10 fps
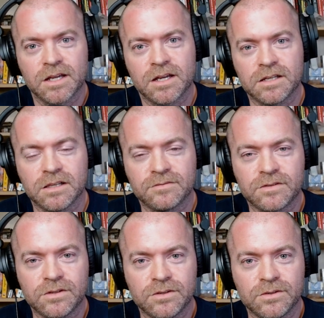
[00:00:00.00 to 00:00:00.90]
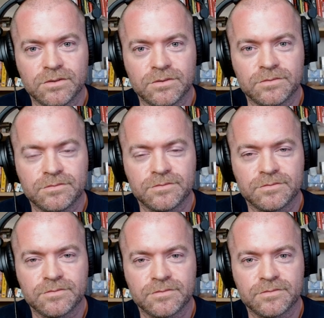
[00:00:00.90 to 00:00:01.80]
I'd love to
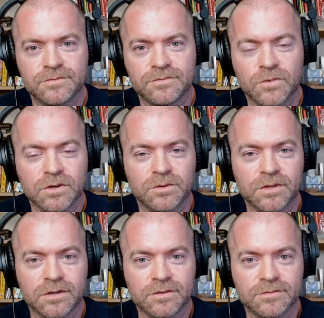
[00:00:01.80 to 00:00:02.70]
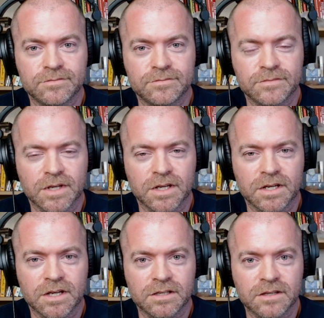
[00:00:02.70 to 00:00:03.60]
work with you.
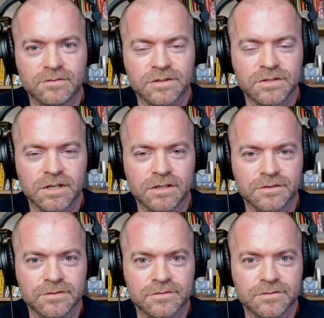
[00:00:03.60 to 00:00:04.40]
I'd love to see you.